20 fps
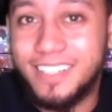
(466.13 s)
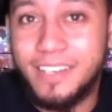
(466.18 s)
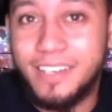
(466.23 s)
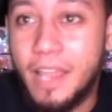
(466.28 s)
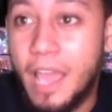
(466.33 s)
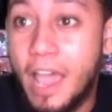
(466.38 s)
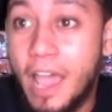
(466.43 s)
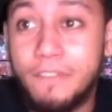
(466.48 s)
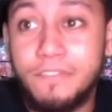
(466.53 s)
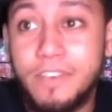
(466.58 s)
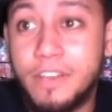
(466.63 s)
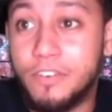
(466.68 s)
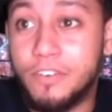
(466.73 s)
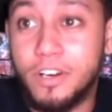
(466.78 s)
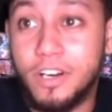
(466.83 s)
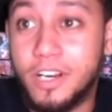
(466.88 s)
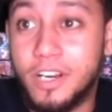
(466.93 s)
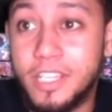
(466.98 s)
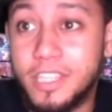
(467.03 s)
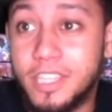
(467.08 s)
I've never heard
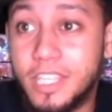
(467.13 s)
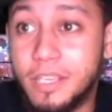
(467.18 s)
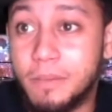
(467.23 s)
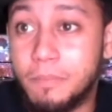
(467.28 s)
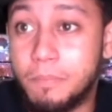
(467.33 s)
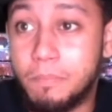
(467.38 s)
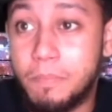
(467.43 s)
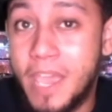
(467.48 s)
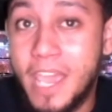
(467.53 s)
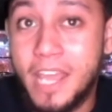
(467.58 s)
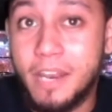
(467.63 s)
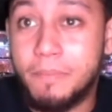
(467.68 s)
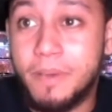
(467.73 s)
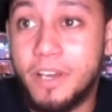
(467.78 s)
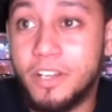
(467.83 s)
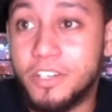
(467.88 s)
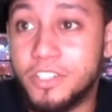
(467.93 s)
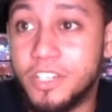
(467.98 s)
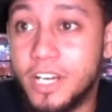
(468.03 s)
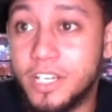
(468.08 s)
anything bad about
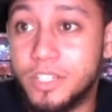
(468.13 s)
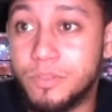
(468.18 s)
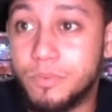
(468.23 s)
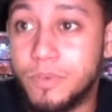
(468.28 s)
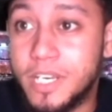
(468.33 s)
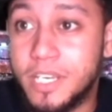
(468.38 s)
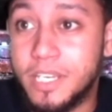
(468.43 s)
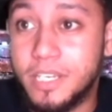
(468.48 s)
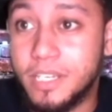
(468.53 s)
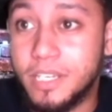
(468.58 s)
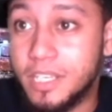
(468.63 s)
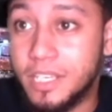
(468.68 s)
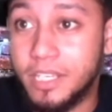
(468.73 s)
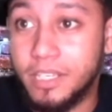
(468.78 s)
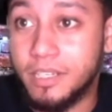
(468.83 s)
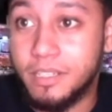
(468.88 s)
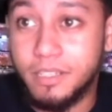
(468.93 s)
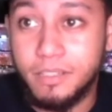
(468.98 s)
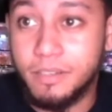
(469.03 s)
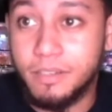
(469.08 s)
Josh Whedon
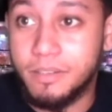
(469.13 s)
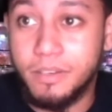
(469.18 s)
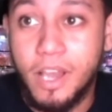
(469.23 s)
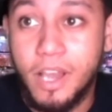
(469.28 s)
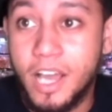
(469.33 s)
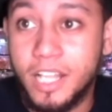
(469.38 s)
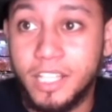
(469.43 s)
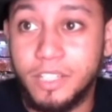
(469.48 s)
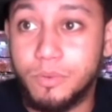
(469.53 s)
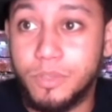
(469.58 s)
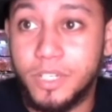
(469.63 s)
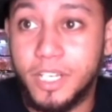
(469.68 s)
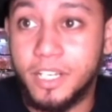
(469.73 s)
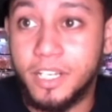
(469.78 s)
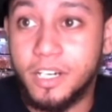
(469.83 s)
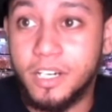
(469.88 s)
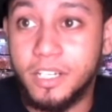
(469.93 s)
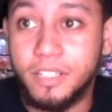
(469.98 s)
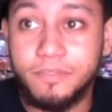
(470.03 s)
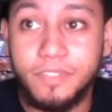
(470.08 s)
in Hollywood at
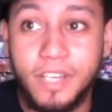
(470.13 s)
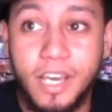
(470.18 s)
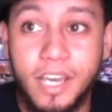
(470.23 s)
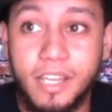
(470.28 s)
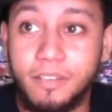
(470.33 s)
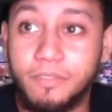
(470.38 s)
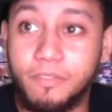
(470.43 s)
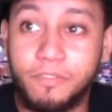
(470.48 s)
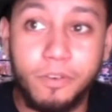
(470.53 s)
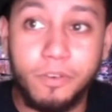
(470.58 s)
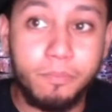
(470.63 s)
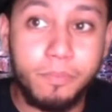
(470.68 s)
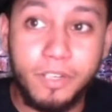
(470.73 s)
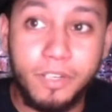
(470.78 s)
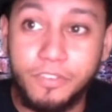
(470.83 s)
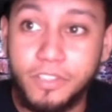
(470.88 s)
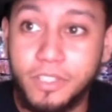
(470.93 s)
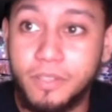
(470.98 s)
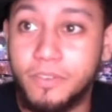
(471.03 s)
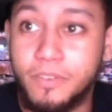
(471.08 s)
all, not from Buffy
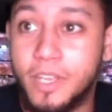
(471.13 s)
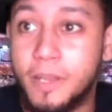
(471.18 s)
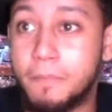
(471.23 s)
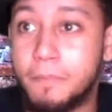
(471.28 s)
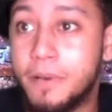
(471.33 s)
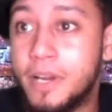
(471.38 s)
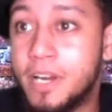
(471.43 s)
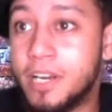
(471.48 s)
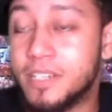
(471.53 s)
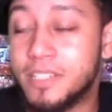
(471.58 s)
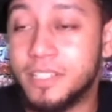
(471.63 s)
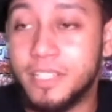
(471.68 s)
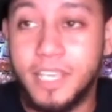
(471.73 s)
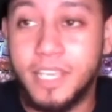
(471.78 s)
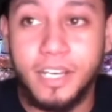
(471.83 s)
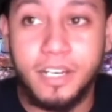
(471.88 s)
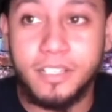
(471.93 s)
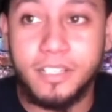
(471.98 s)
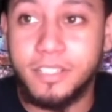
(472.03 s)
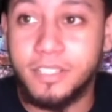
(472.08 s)
the Vampire Slayer
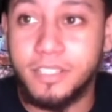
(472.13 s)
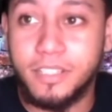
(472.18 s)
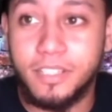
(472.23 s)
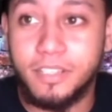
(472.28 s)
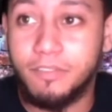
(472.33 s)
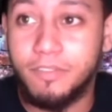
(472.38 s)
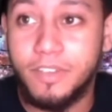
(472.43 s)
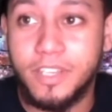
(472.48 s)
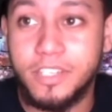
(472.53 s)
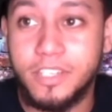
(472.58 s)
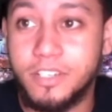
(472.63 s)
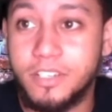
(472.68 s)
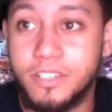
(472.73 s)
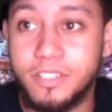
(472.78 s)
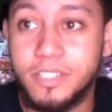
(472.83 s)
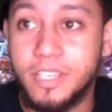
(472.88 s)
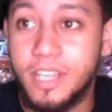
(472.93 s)
to the Avengers.